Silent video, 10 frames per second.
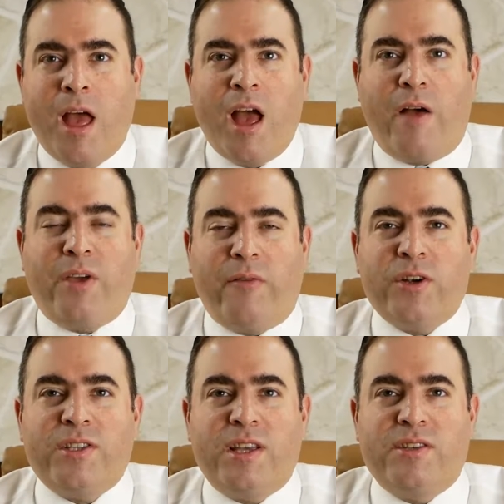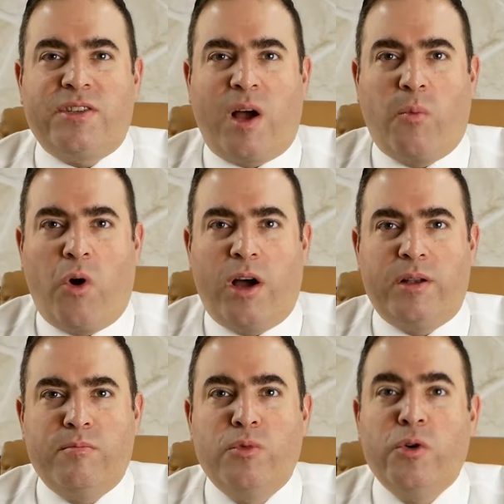Have you ever seen someone
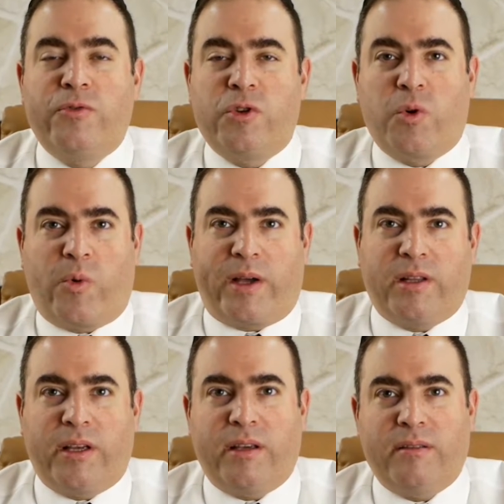move too quickly?